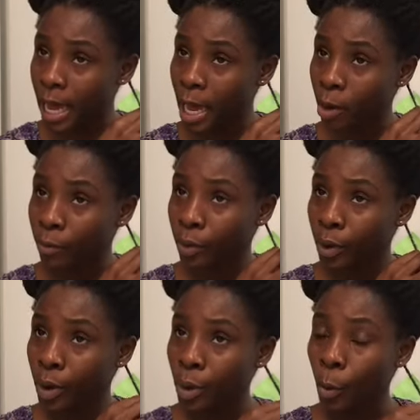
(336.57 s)
I have
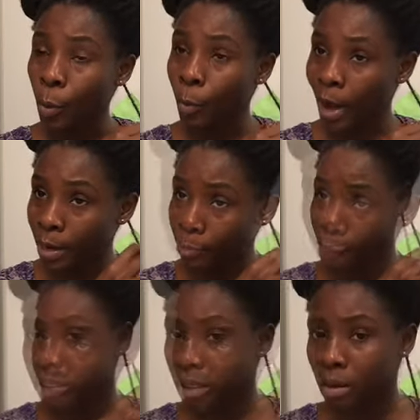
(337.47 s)
1 brother.